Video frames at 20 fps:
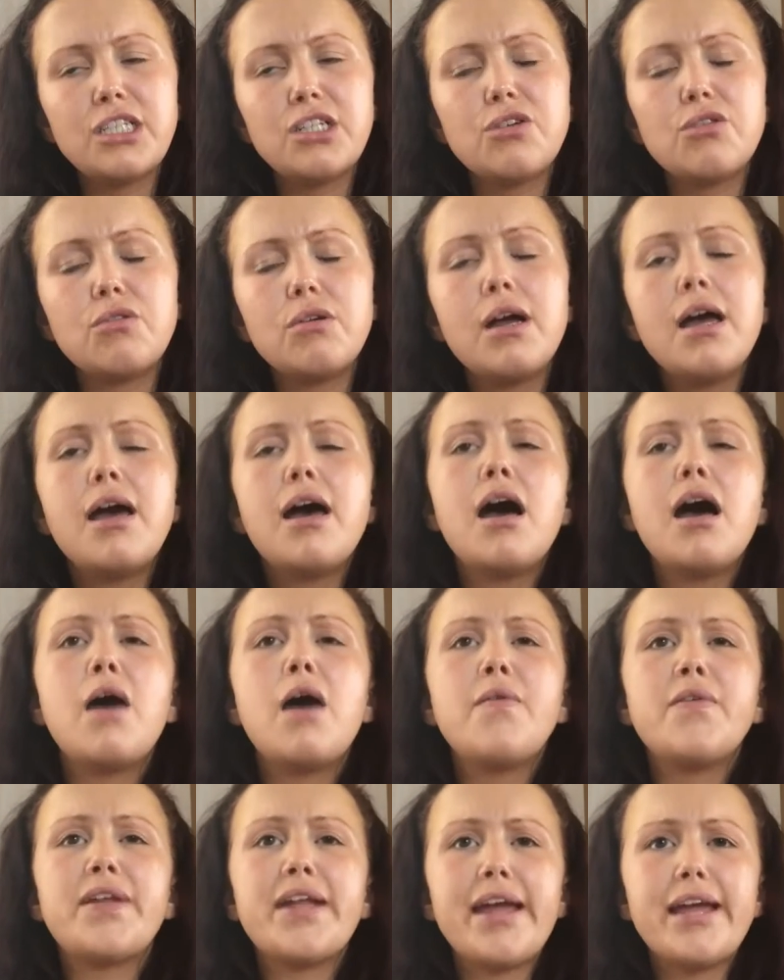So
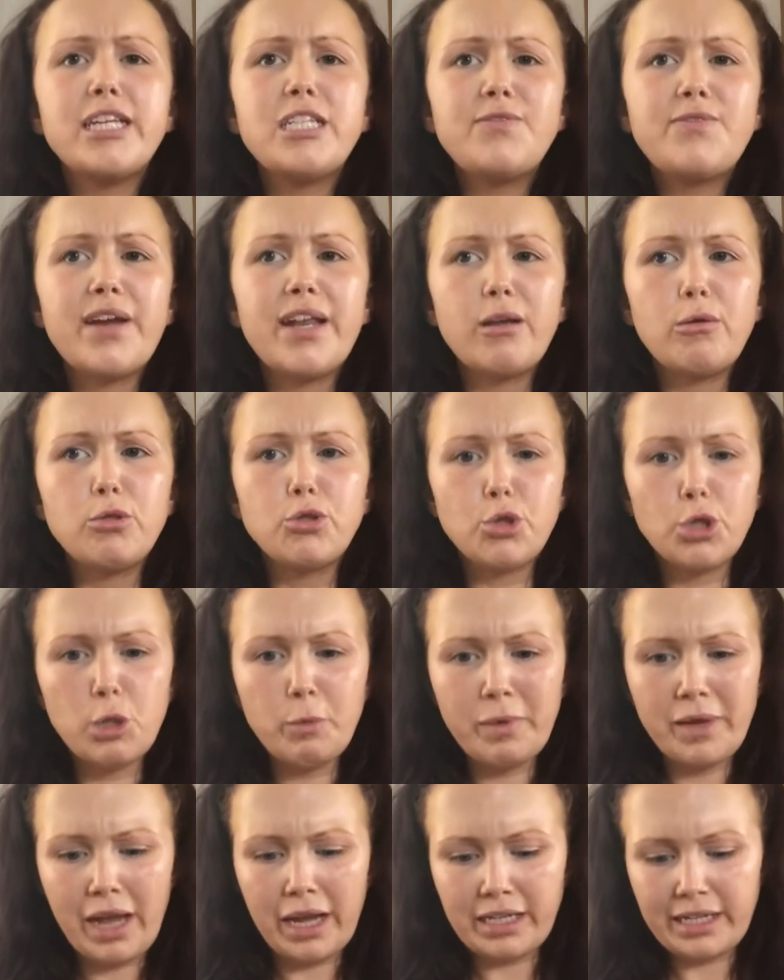today's video is going to
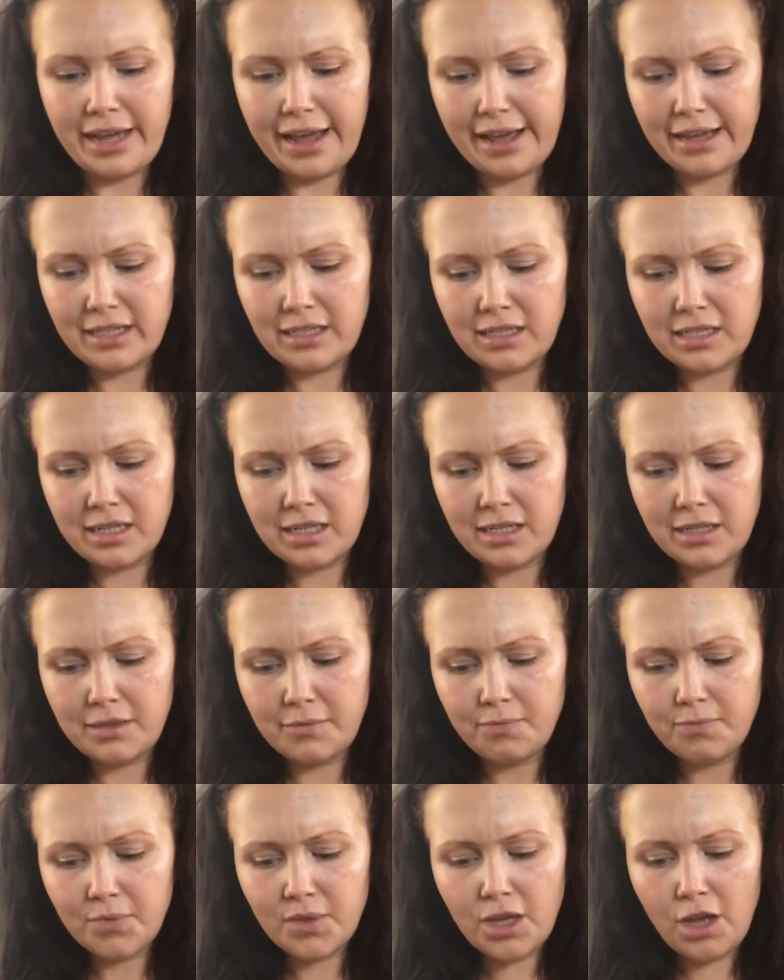be a testing
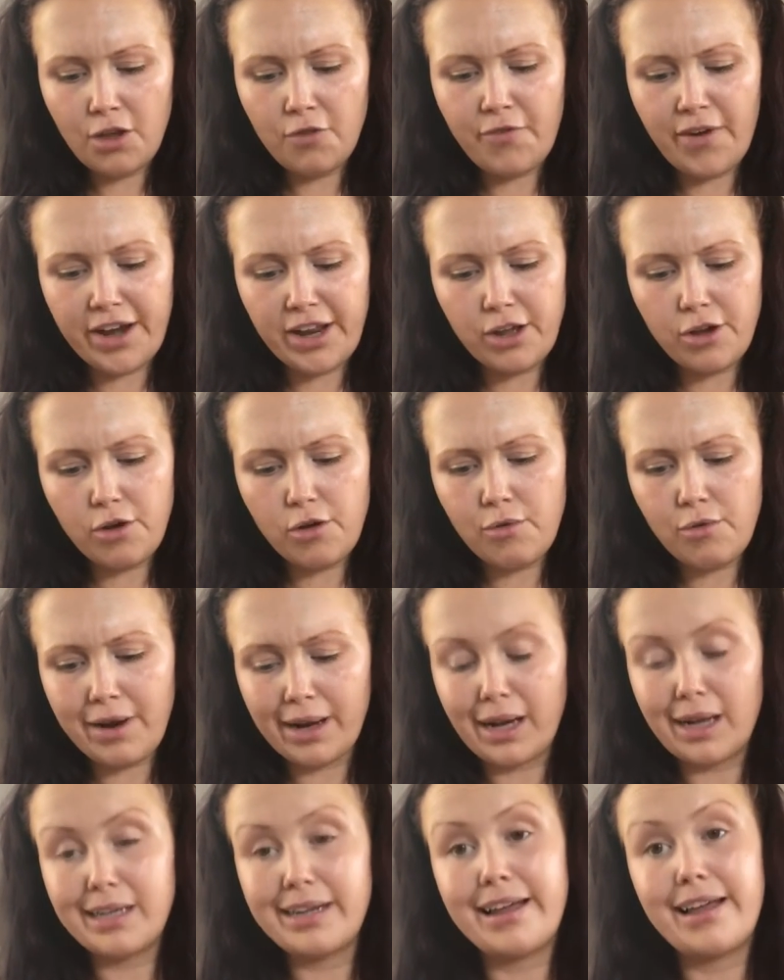video,
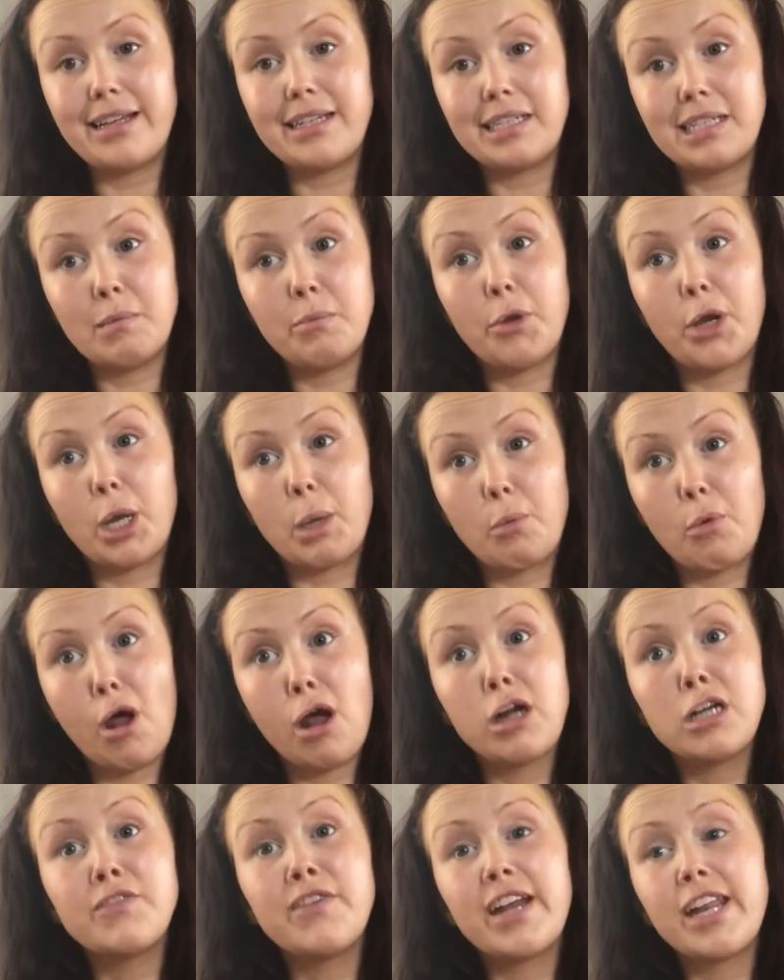like a testing beauty
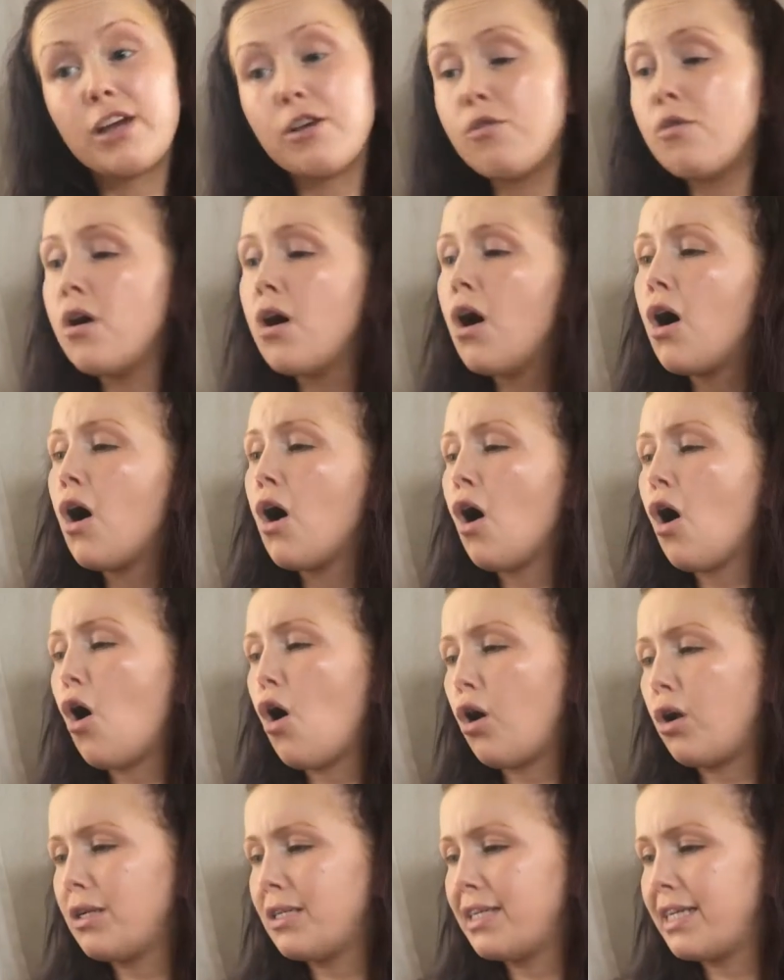product video
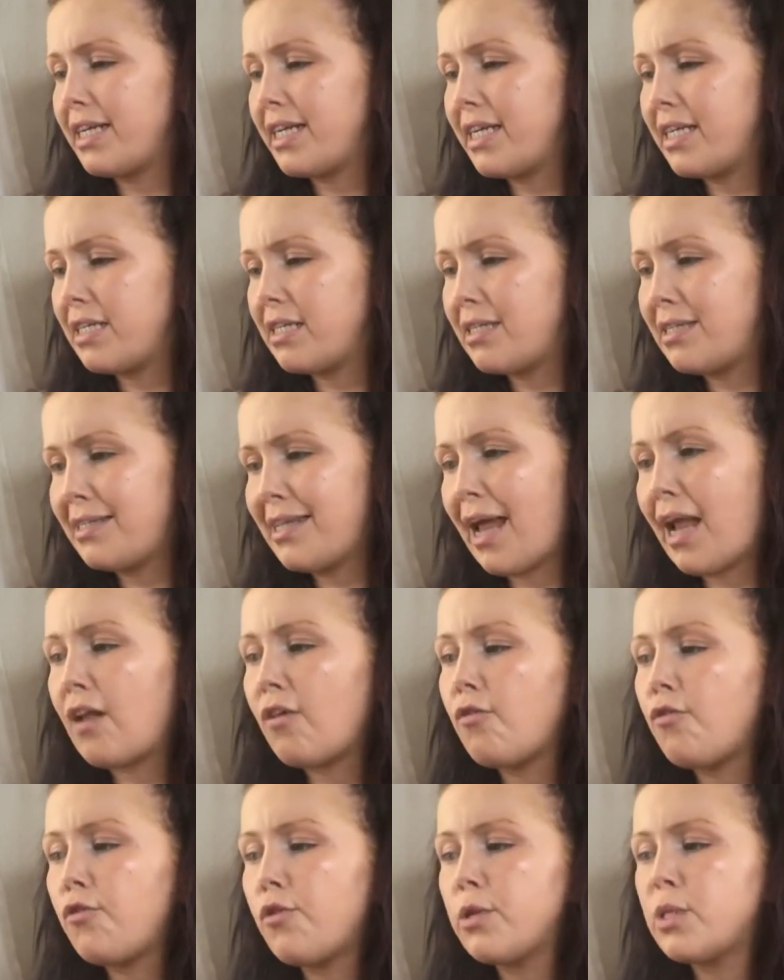on these set
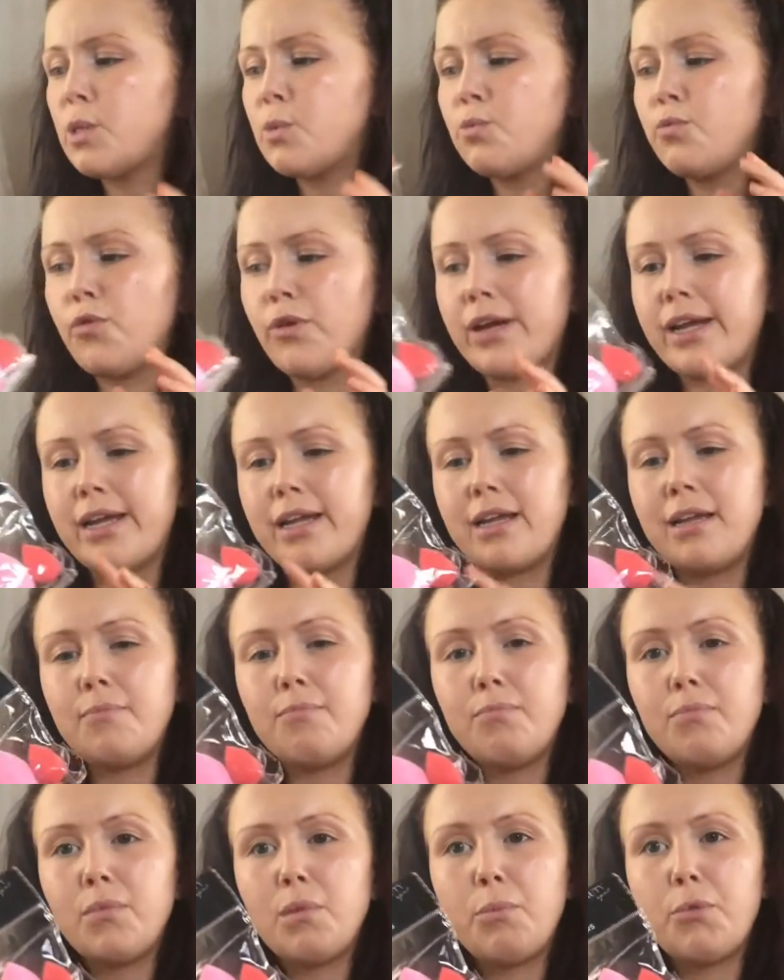of free
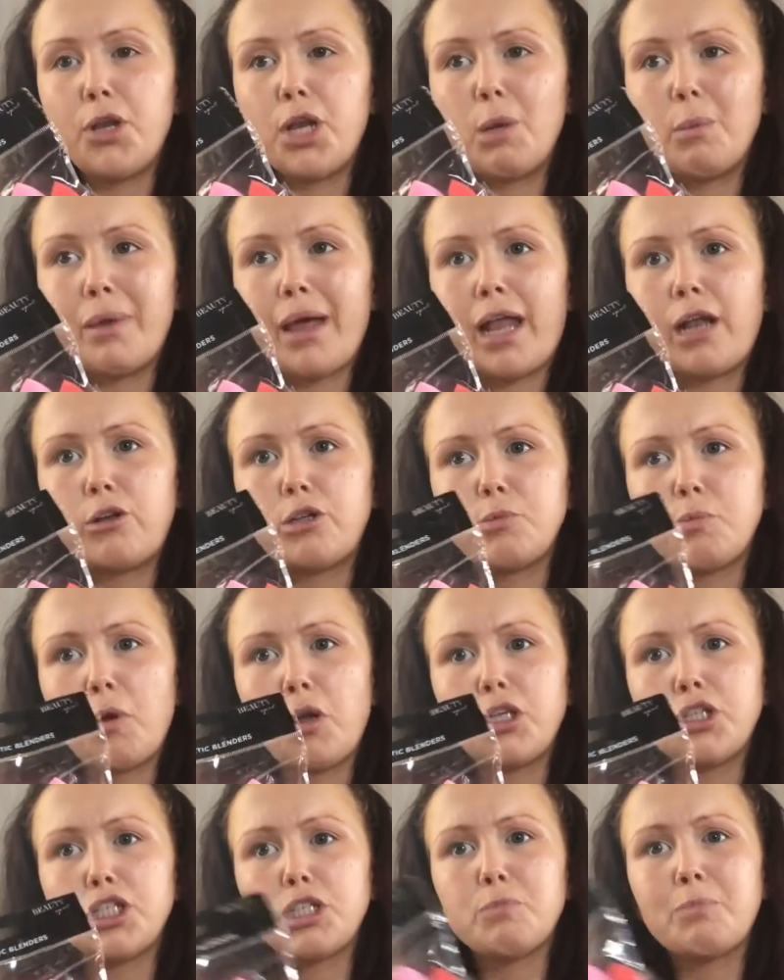beauty blender
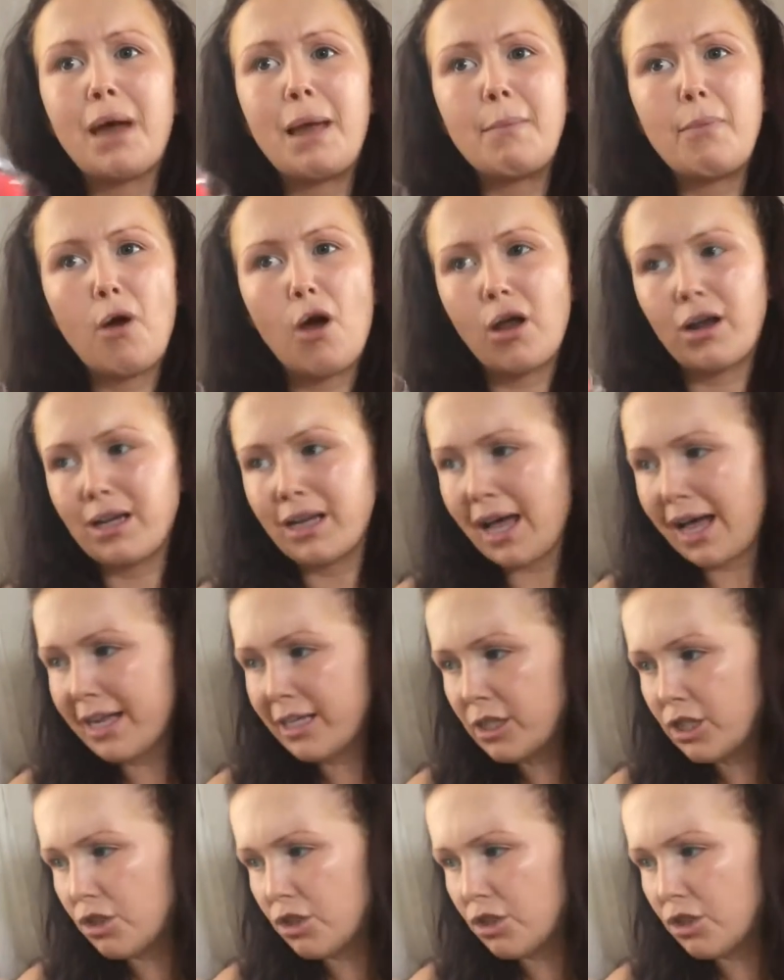sponges by Poundland.